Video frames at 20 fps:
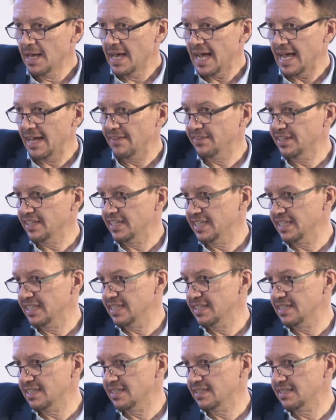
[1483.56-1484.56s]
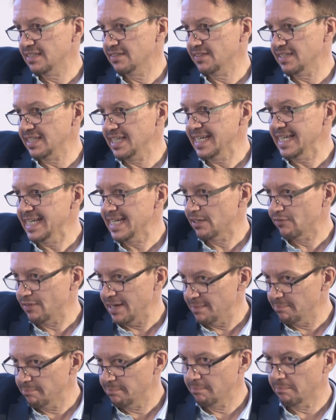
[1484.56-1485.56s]
And then in the
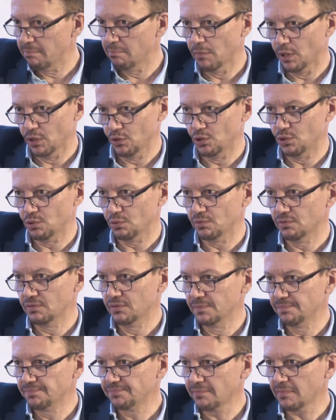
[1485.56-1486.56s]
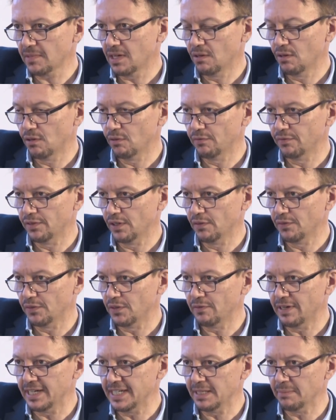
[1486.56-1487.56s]
ERM module of the
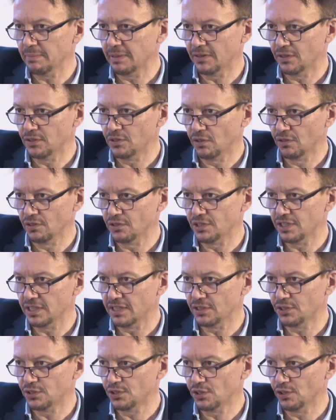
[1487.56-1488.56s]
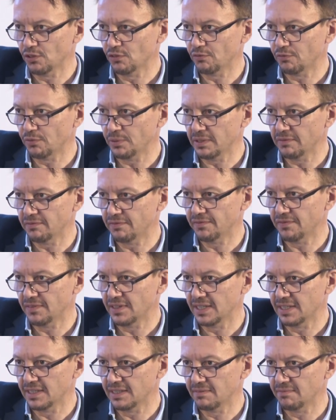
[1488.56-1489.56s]
rating methodology itself, we've
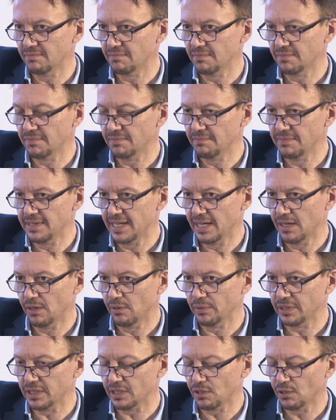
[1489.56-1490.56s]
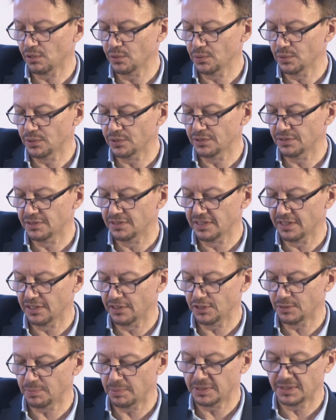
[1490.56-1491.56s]
now included,
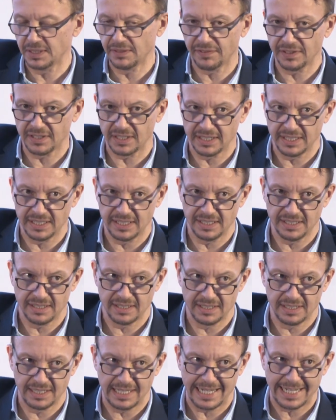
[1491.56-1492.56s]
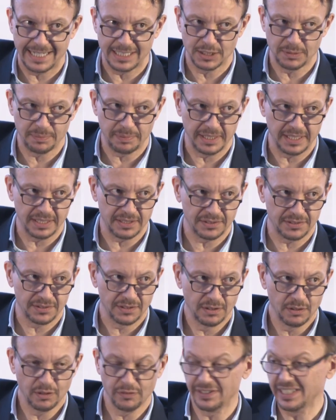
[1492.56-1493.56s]
specifically aspects
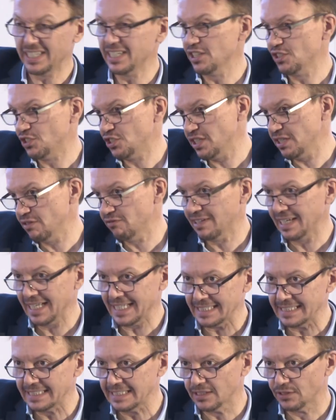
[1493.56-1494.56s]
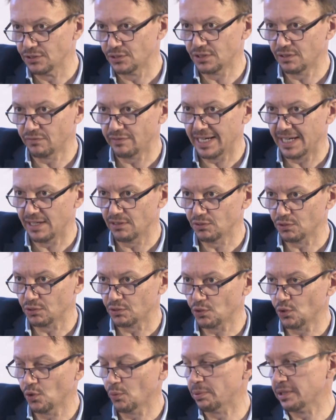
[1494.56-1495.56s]
of ESG relatedness around
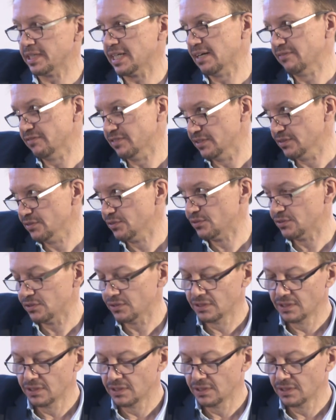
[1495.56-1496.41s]
corporate governance.